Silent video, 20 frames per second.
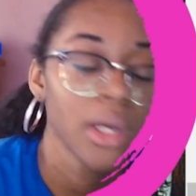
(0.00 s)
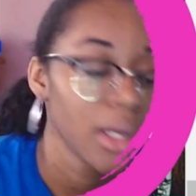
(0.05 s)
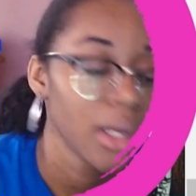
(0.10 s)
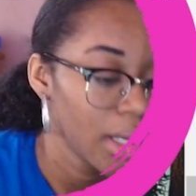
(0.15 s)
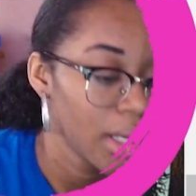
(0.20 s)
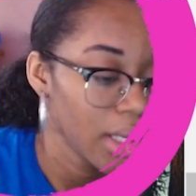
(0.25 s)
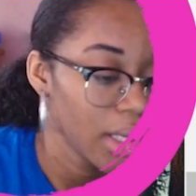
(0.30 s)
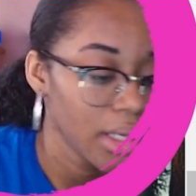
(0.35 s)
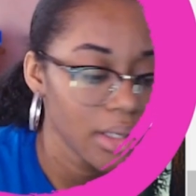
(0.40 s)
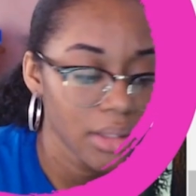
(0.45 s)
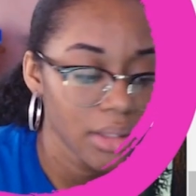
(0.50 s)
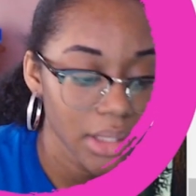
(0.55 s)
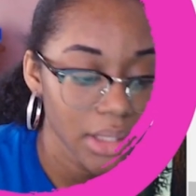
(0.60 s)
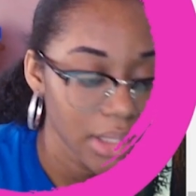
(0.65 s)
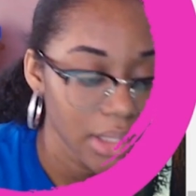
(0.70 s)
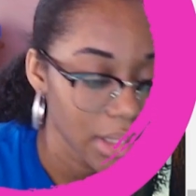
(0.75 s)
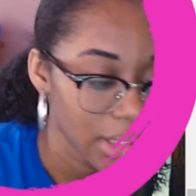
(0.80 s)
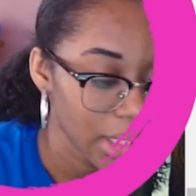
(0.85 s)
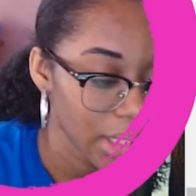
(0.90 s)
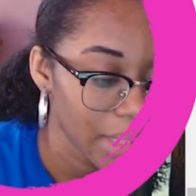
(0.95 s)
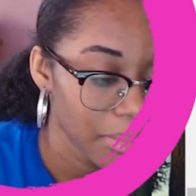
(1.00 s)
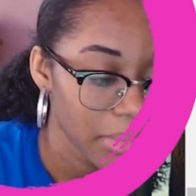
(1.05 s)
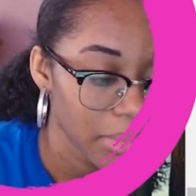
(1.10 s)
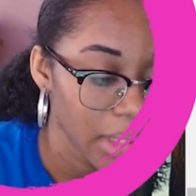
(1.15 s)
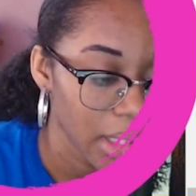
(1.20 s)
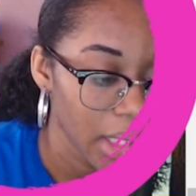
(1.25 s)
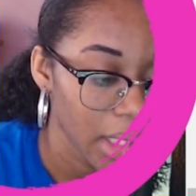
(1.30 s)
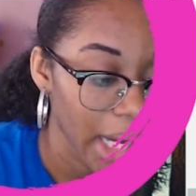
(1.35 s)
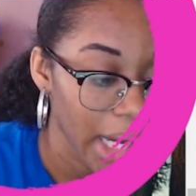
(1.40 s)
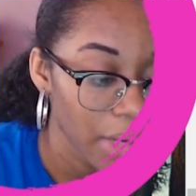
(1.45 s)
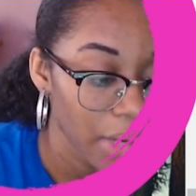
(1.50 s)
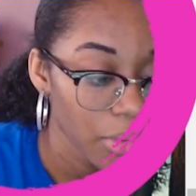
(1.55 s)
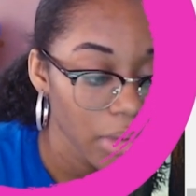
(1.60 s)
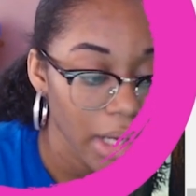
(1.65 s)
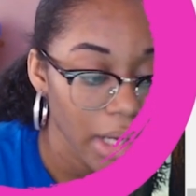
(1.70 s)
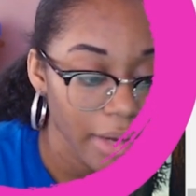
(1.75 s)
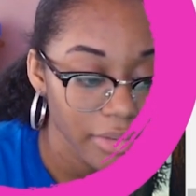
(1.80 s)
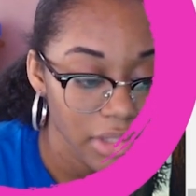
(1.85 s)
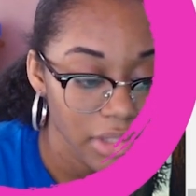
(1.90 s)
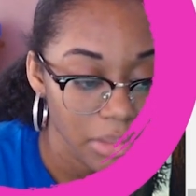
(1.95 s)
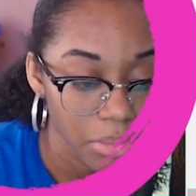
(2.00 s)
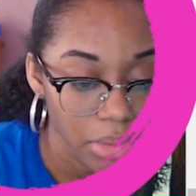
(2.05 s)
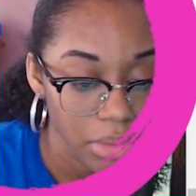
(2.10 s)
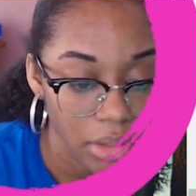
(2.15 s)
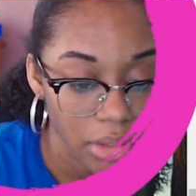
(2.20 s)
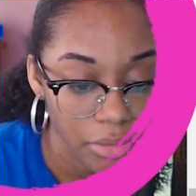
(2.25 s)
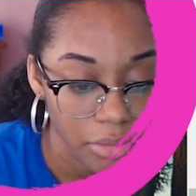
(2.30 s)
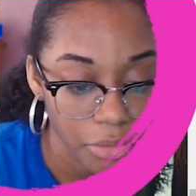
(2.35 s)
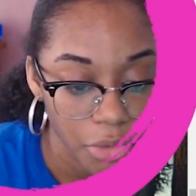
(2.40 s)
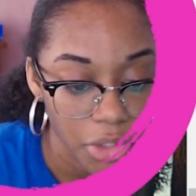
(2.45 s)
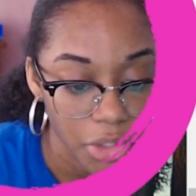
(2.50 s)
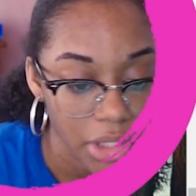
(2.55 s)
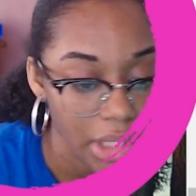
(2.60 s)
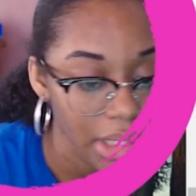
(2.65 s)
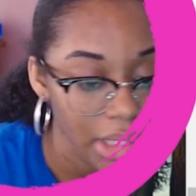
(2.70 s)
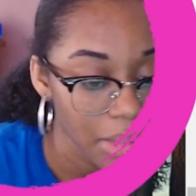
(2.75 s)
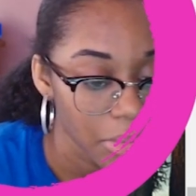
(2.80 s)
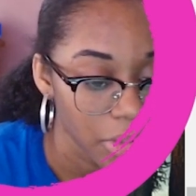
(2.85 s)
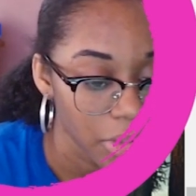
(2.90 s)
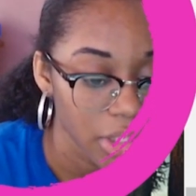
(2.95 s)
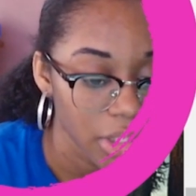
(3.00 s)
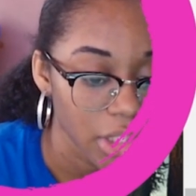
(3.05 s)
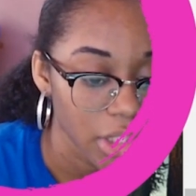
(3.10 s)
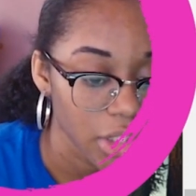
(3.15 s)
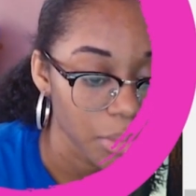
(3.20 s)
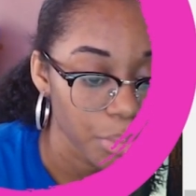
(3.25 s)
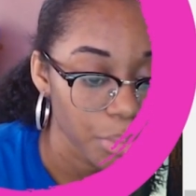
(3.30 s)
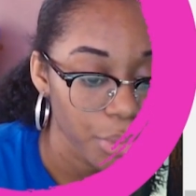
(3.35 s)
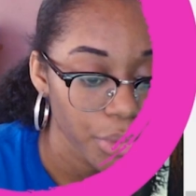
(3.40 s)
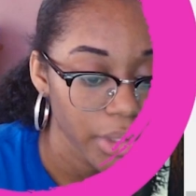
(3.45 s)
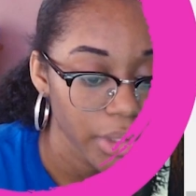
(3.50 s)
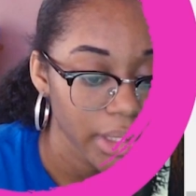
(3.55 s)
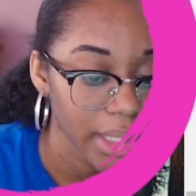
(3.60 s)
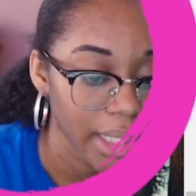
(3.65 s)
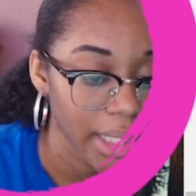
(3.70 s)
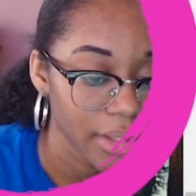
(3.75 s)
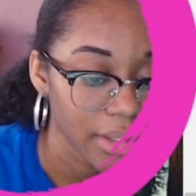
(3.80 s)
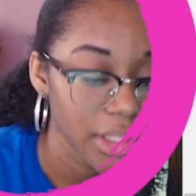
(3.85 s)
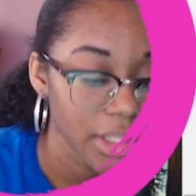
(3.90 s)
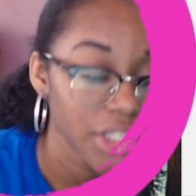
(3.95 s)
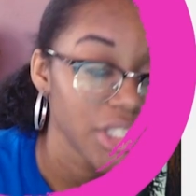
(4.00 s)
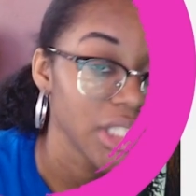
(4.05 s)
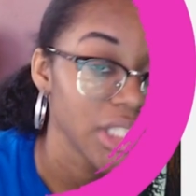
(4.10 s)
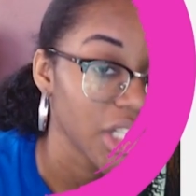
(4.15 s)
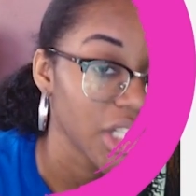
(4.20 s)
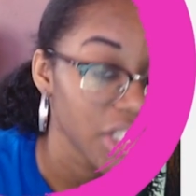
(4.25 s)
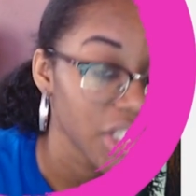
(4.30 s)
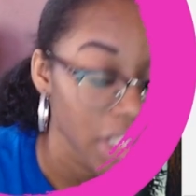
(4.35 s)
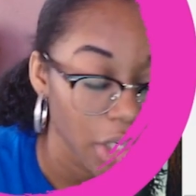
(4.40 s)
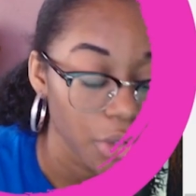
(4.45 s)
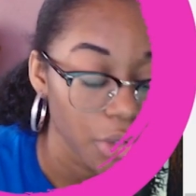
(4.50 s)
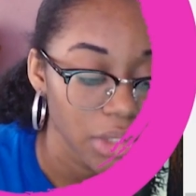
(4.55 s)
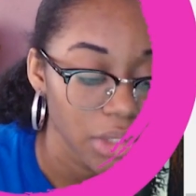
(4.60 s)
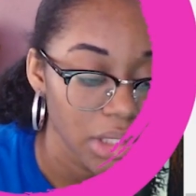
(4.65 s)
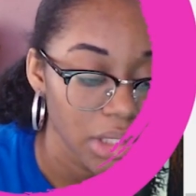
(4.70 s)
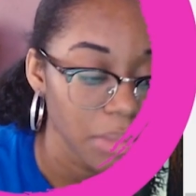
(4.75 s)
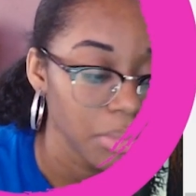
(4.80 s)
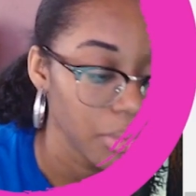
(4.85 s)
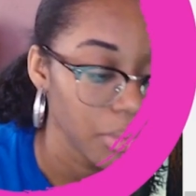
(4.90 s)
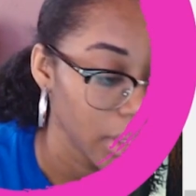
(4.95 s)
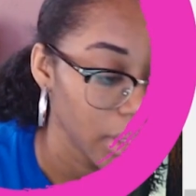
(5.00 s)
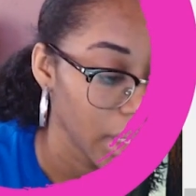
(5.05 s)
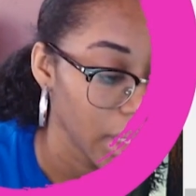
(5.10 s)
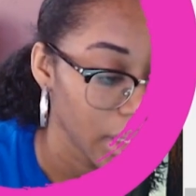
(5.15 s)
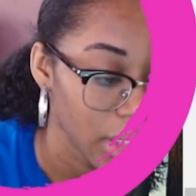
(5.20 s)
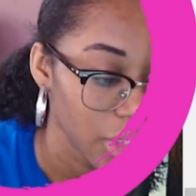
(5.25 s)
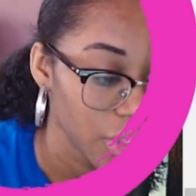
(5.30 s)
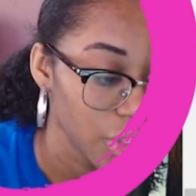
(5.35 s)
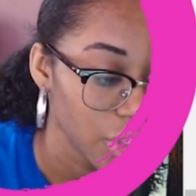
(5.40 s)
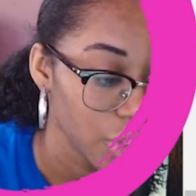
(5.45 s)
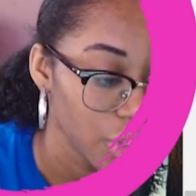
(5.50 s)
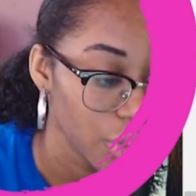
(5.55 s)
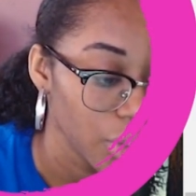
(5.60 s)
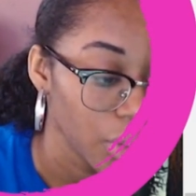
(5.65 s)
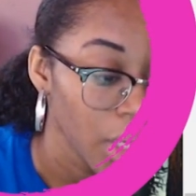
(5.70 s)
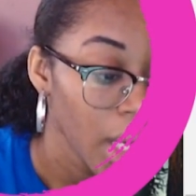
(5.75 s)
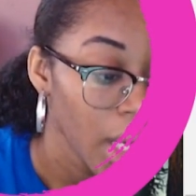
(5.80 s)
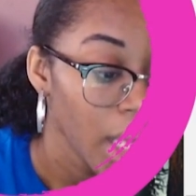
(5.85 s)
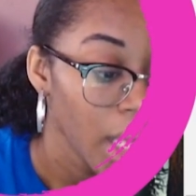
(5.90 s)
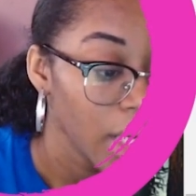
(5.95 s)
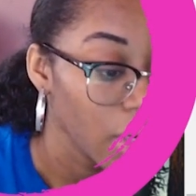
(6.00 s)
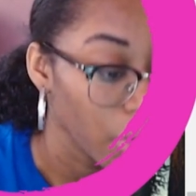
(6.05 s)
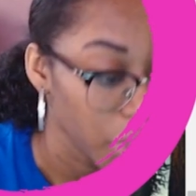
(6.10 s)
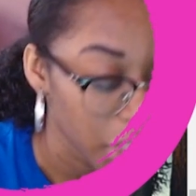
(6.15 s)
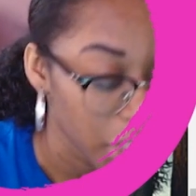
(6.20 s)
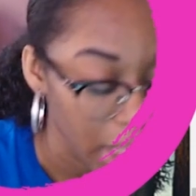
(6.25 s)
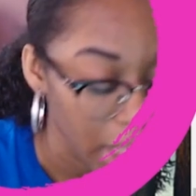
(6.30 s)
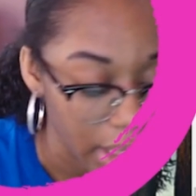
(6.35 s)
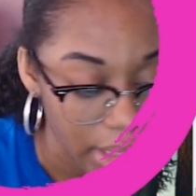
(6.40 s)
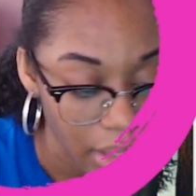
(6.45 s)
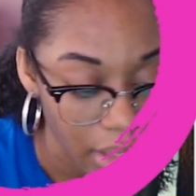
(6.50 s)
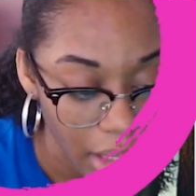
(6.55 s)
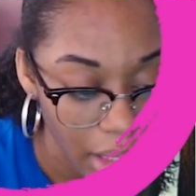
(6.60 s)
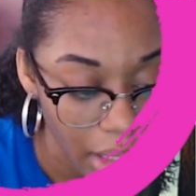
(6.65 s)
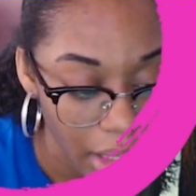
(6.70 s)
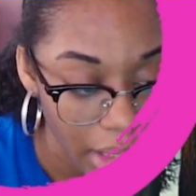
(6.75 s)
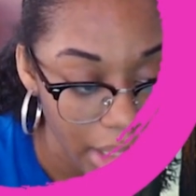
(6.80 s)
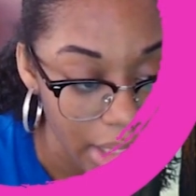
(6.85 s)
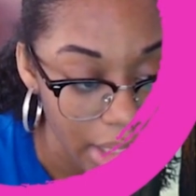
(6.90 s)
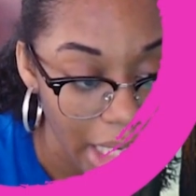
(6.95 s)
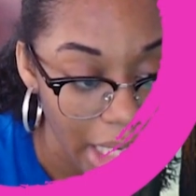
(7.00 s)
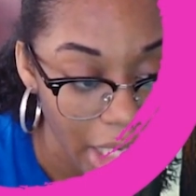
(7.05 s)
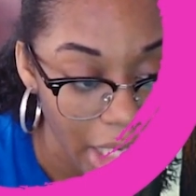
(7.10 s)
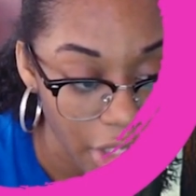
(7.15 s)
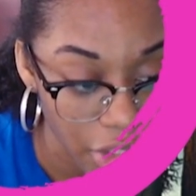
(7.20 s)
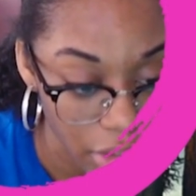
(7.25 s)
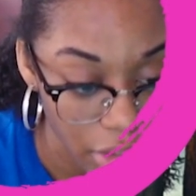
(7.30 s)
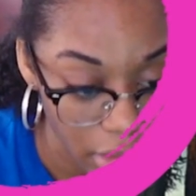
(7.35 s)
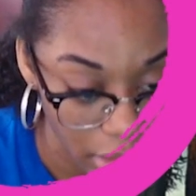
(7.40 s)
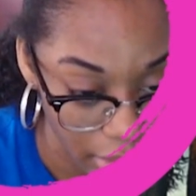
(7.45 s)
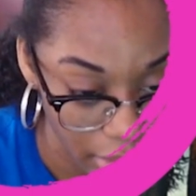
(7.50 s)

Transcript: it's the same thing. I don't have Sabrina, unfortunately, but she's a support, and I think she's actually a good support. I think she's good. Now Chantal is actually